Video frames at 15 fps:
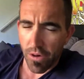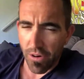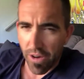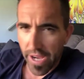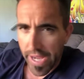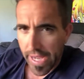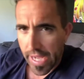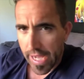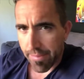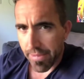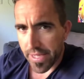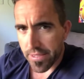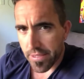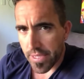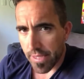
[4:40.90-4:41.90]
Right,
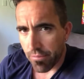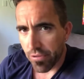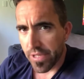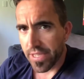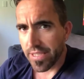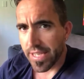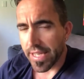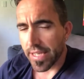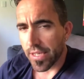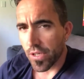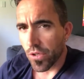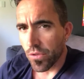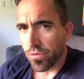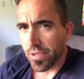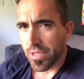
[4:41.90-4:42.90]
as I said, pretty
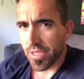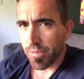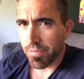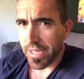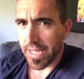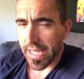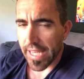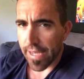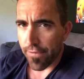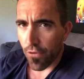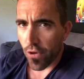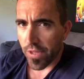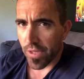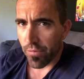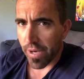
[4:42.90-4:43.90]
technical, so just be
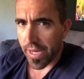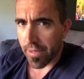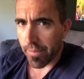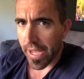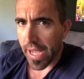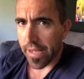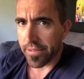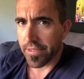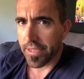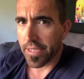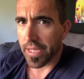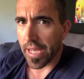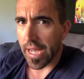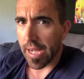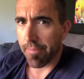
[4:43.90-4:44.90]
careful on the roundabouts.